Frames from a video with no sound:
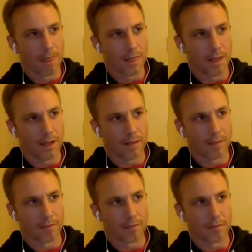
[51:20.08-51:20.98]

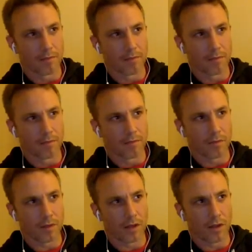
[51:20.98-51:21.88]

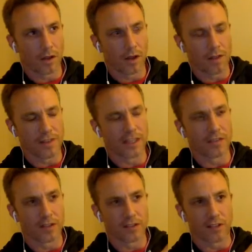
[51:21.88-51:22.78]
I think
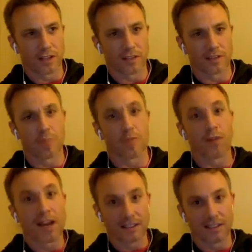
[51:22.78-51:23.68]
of it as like
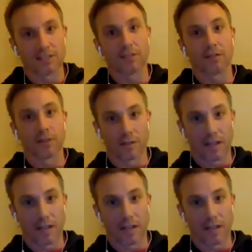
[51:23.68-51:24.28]
separating the different